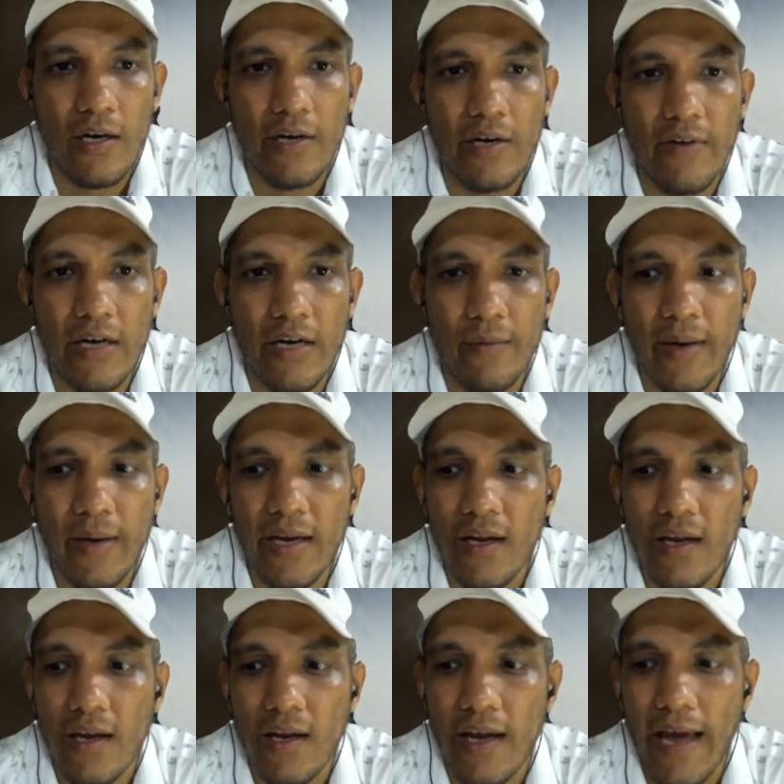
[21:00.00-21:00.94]
divided by
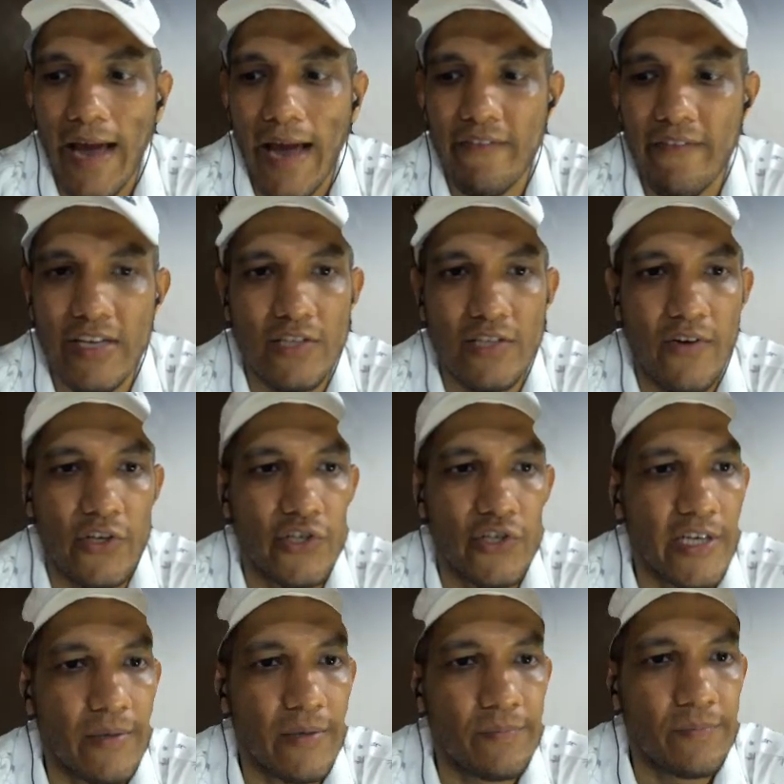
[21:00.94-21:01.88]
average
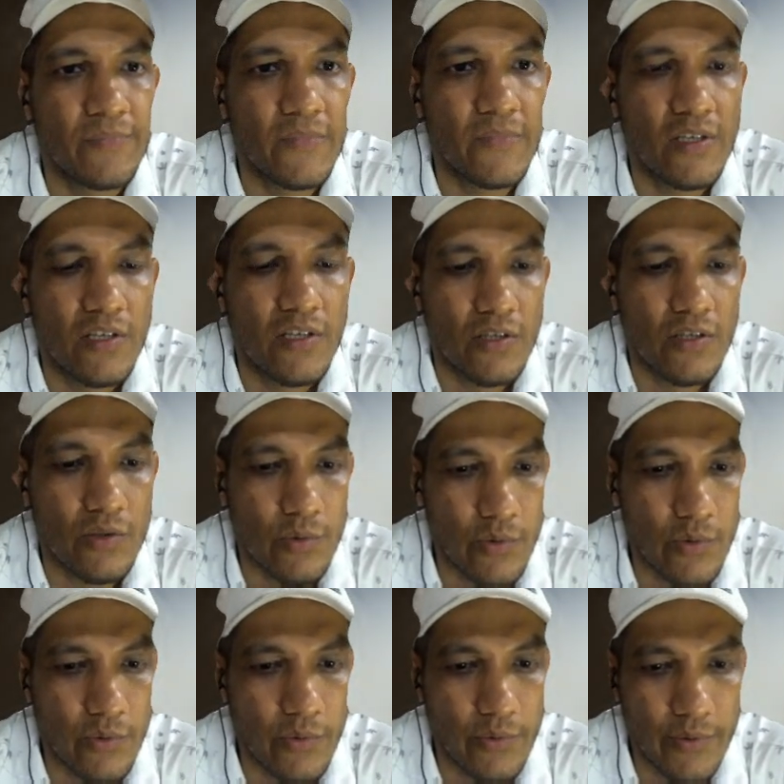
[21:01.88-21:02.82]
velocity.
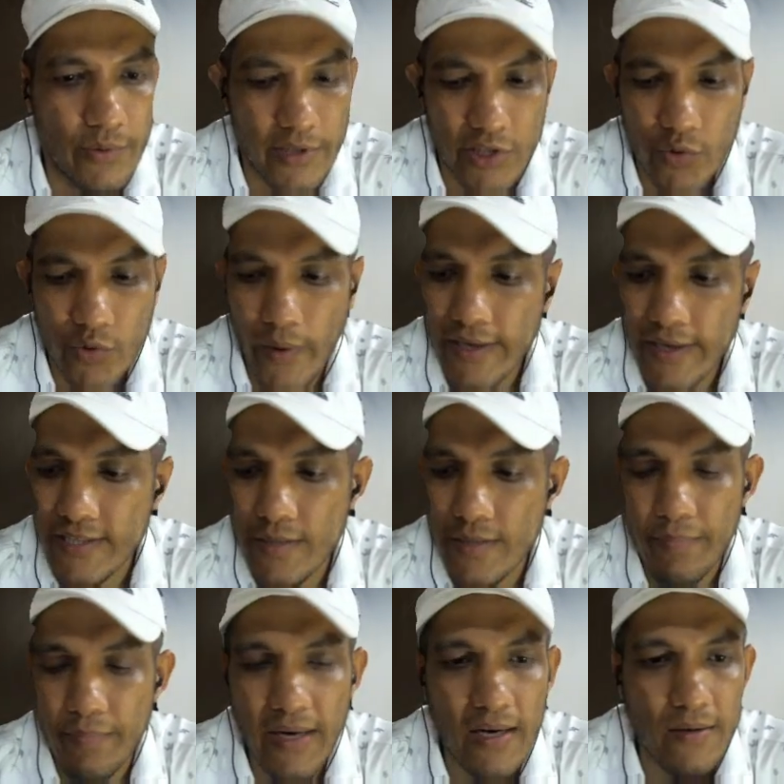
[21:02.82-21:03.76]
So it's quite
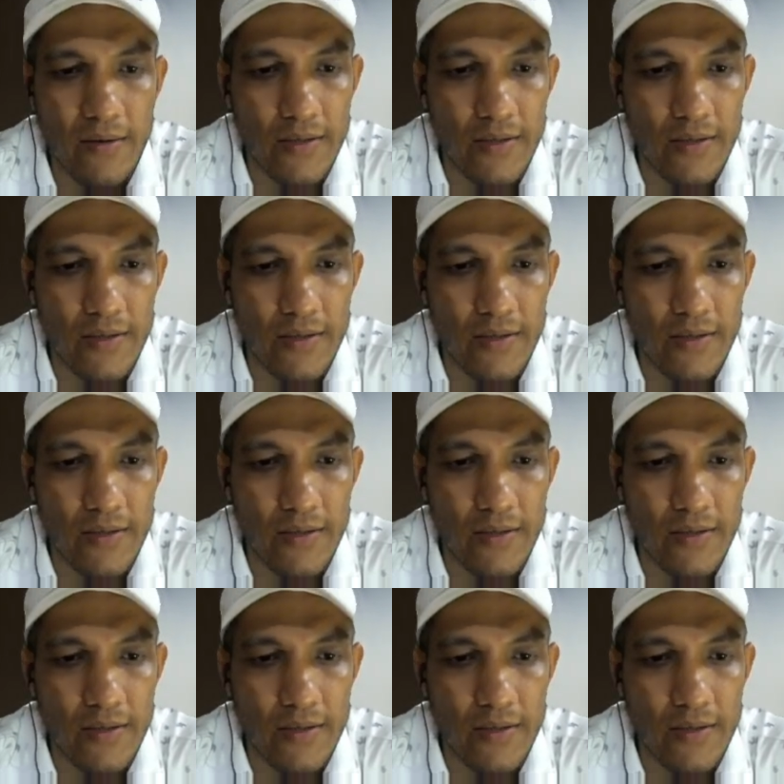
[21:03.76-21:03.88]
simple.